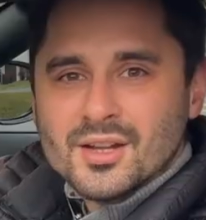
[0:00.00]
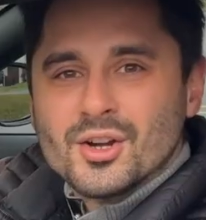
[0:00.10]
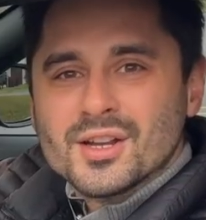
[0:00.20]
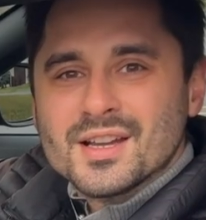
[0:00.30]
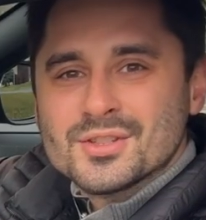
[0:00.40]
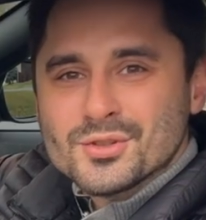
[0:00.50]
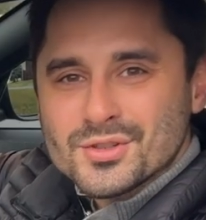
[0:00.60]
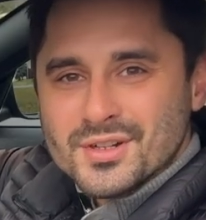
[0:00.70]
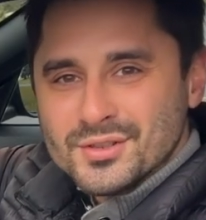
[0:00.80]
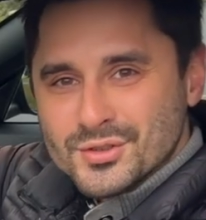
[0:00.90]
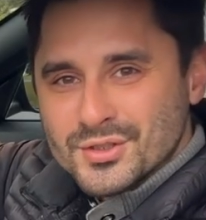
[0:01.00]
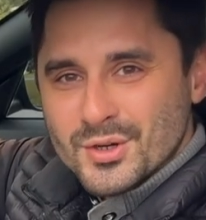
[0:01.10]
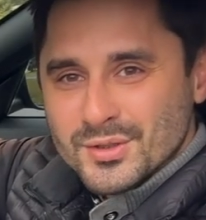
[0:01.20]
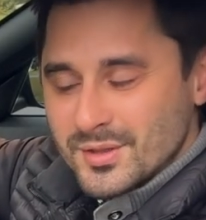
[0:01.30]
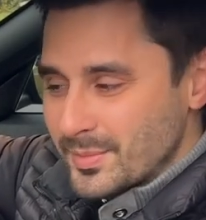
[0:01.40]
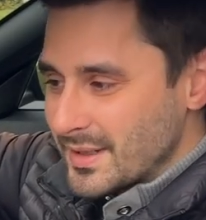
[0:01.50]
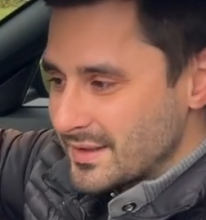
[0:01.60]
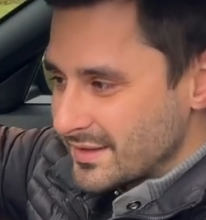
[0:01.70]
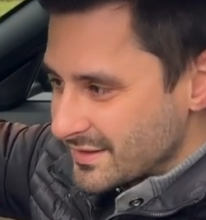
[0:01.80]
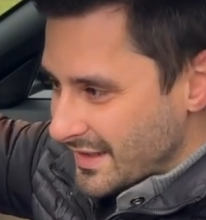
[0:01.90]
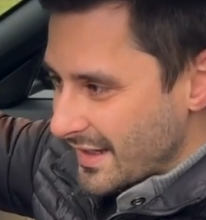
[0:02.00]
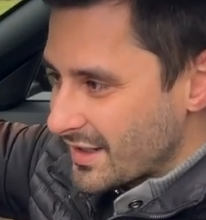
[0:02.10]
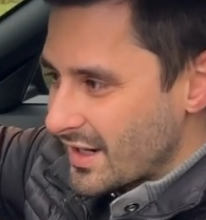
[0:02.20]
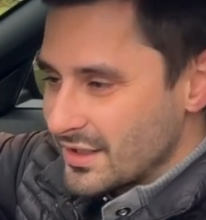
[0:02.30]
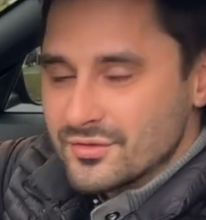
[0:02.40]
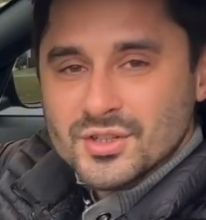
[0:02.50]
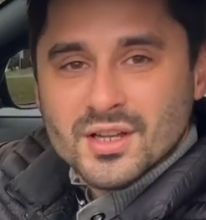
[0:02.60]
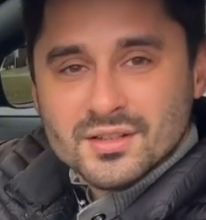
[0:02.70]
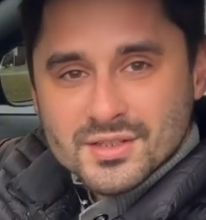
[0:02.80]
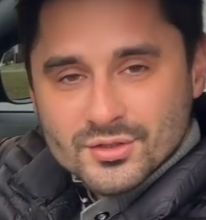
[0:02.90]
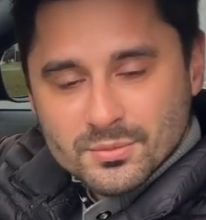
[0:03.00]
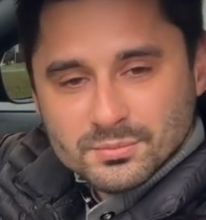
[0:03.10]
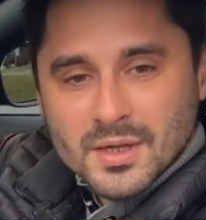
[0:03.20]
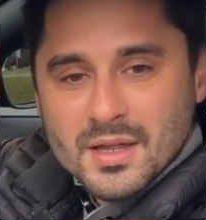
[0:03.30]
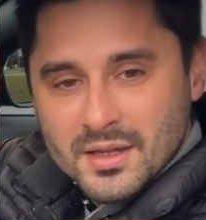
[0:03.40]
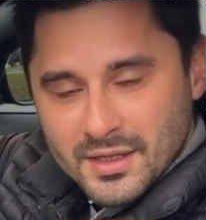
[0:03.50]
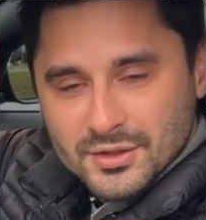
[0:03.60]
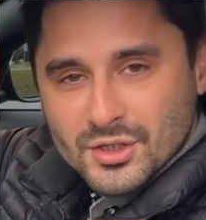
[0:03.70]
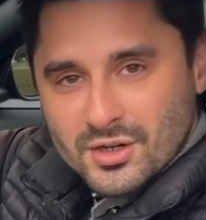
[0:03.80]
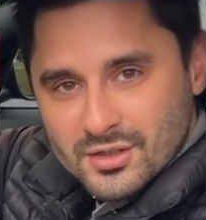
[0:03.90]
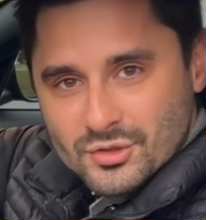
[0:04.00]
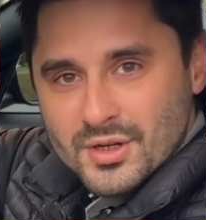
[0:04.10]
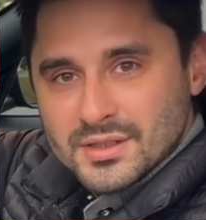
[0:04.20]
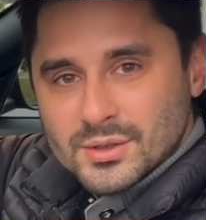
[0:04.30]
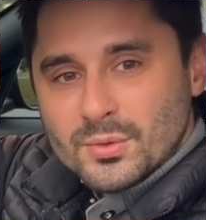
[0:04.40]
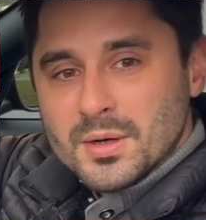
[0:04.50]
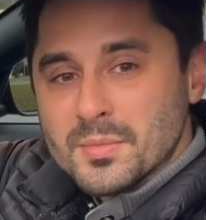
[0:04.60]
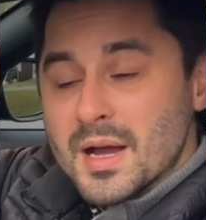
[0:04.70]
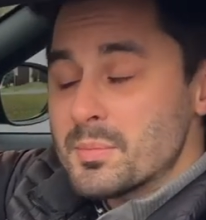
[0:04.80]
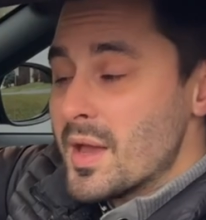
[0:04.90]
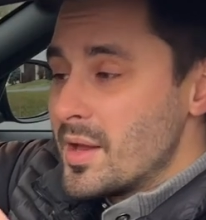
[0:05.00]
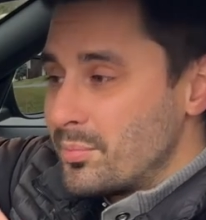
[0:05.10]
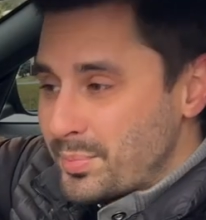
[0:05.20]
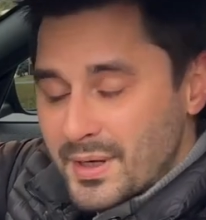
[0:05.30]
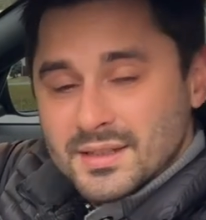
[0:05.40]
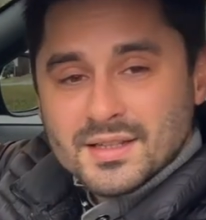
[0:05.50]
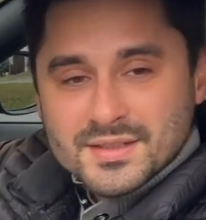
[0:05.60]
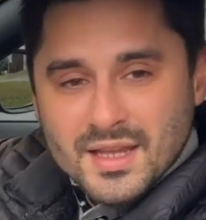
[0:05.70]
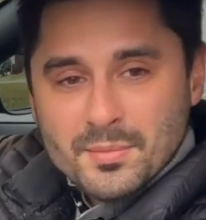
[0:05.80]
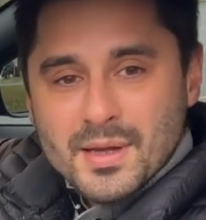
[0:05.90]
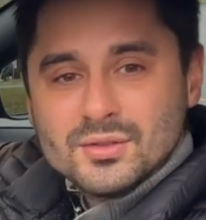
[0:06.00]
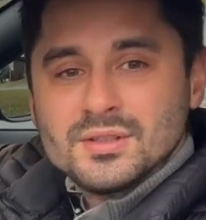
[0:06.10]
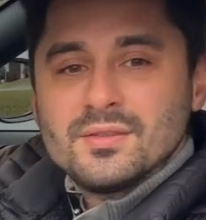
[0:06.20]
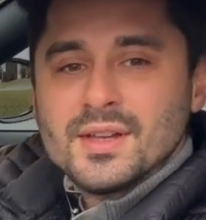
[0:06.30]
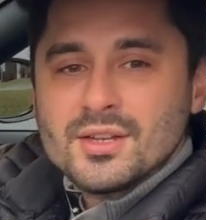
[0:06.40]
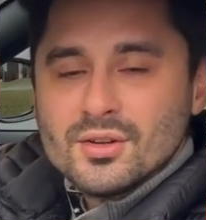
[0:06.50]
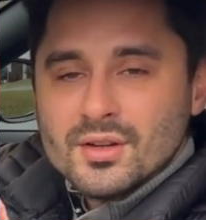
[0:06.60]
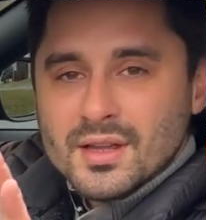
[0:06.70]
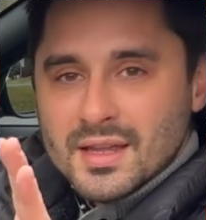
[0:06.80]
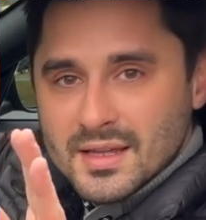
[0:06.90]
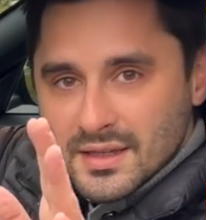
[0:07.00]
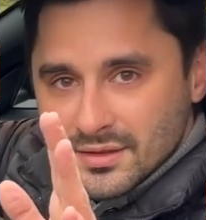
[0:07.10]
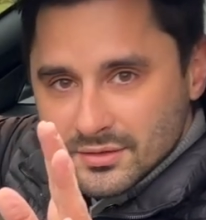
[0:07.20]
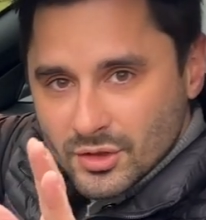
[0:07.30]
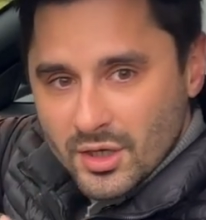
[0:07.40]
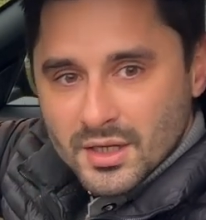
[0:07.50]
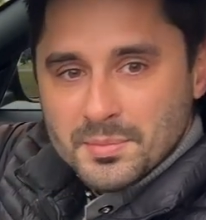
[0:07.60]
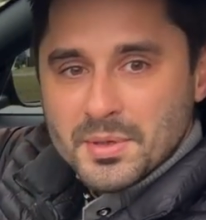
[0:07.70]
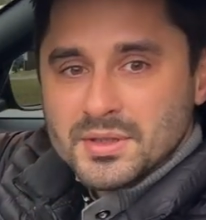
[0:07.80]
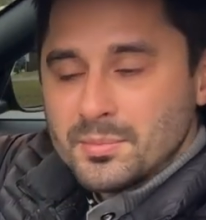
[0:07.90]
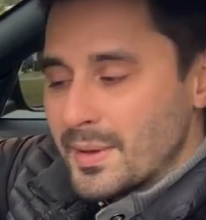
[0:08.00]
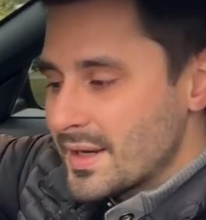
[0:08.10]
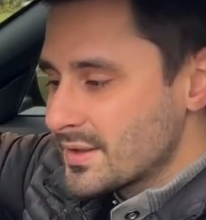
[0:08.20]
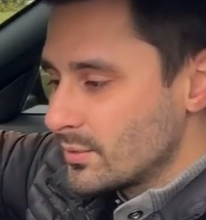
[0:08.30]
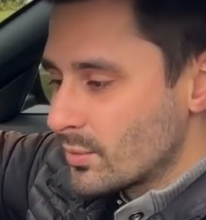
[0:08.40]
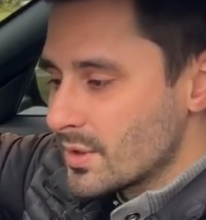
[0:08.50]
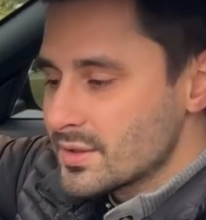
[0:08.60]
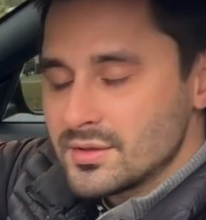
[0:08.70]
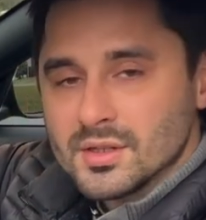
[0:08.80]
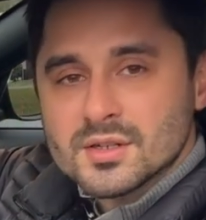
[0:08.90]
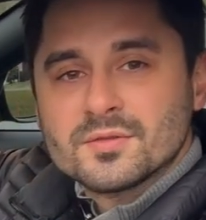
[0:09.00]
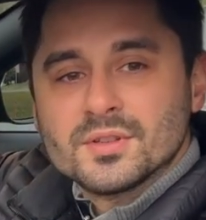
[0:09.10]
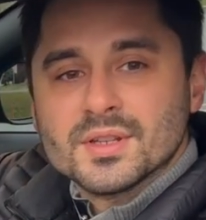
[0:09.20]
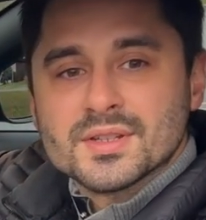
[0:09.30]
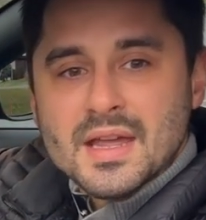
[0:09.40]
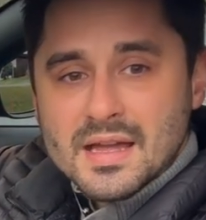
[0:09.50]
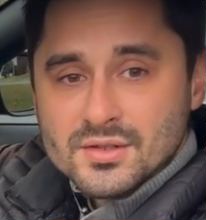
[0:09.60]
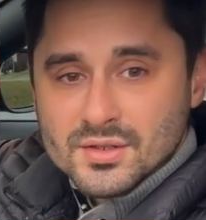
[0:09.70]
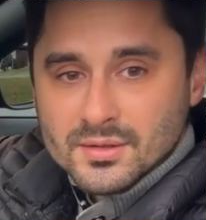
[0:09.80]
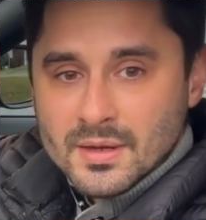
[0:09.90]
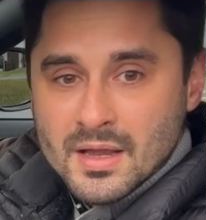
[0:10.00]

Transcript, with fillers: All right guys, so it's starting to snow a little bit and it's getting kind of chilly. So I'm in the car trying to warm up. But let's get back to the video and talk about the best and worst years for this engine.